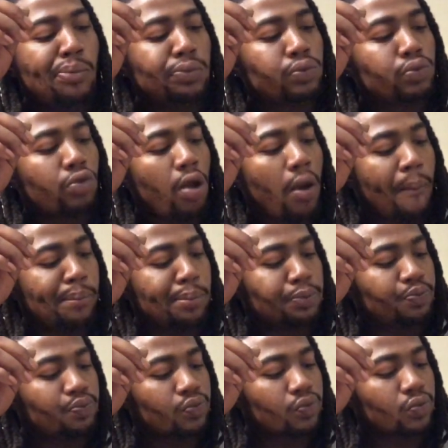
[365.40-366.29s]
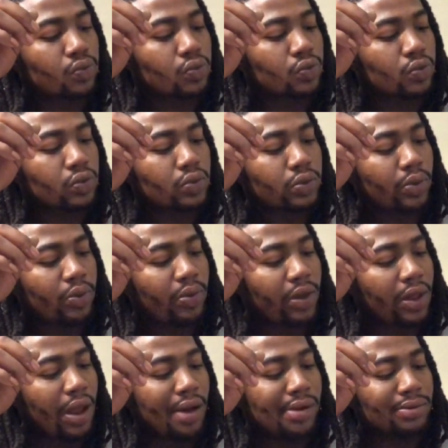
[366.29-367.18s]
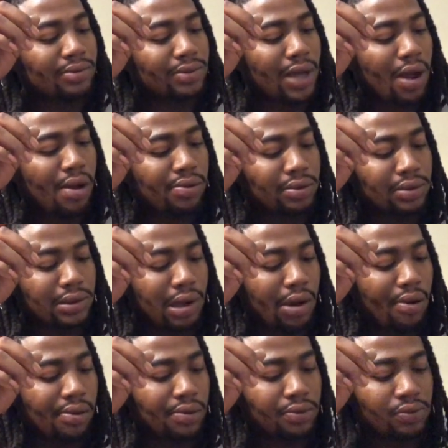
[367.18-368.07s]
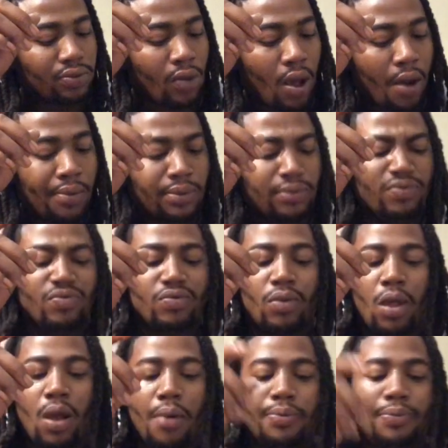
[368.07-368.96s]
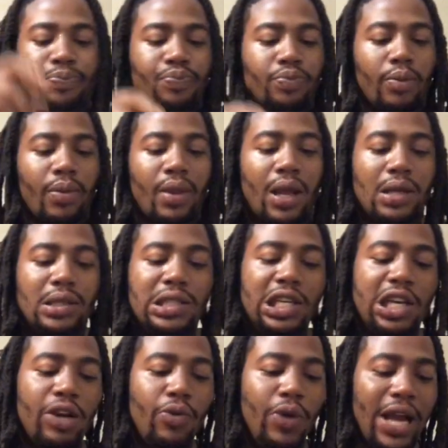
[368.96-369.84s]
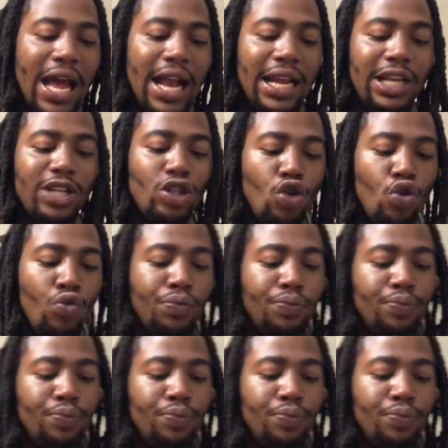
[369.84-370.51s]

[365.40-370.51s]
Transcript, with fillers: I don't know about all that, man. They still got to eat. Shit, we gotta eat too.